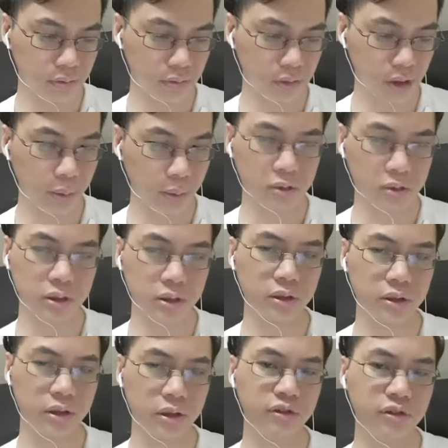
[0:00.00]
I'm just
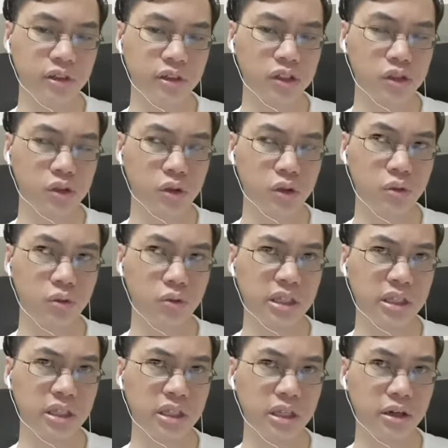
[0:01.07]
not really sure is
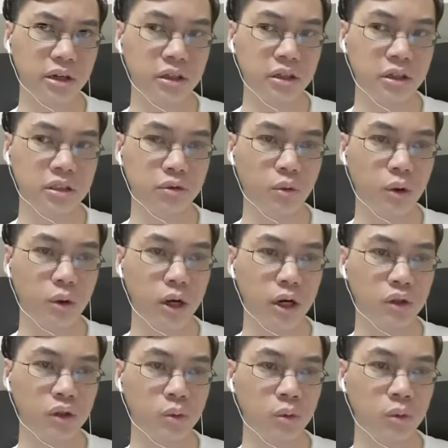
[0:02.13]
there a reason why you
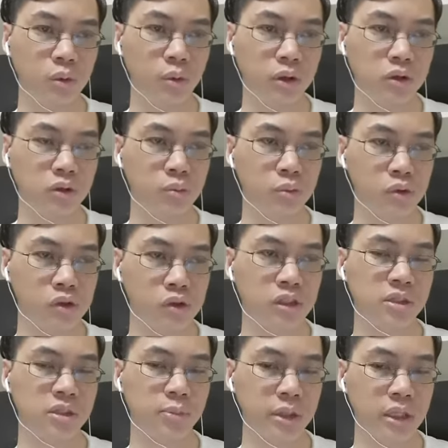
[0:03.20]
would want to push the
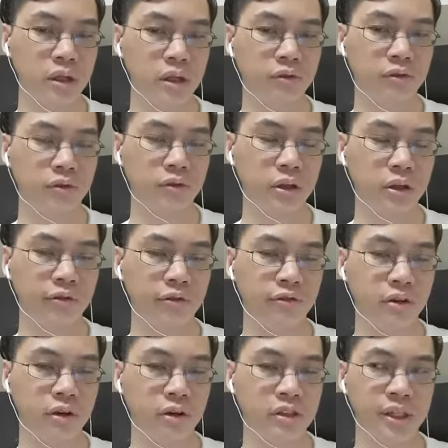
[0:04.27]
speed of uh,
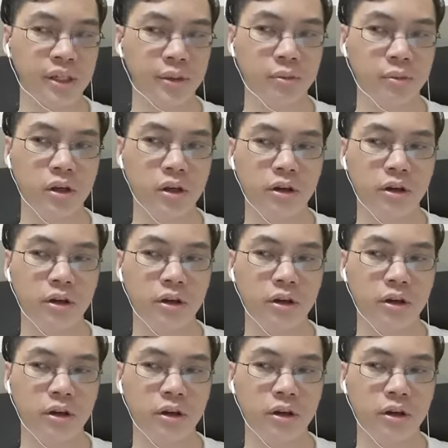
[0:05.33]
a ship